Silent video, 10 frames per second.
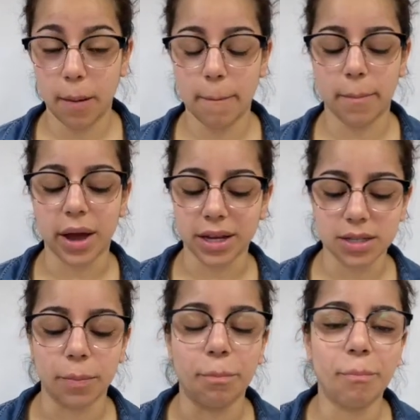
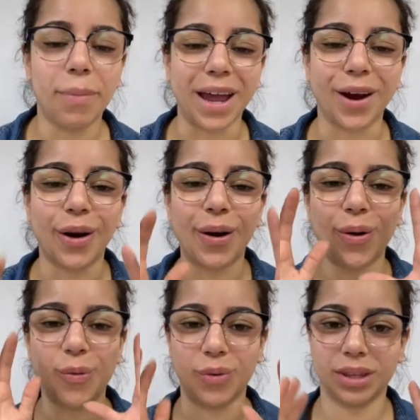But
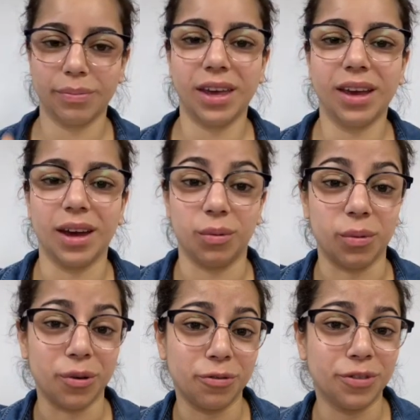bear with me and we
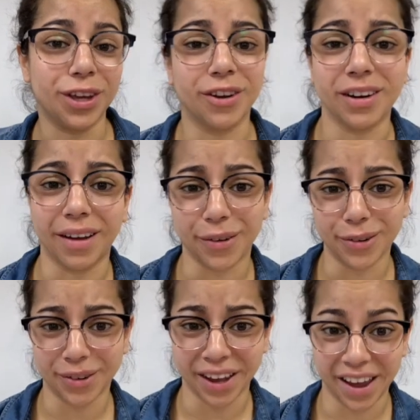will figure it out,
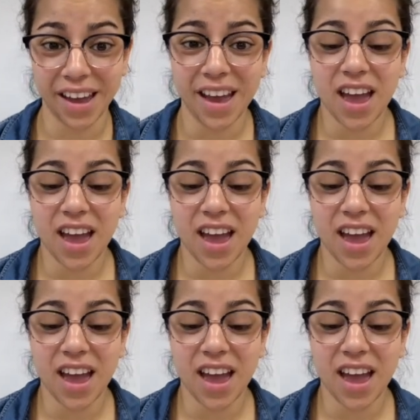okay?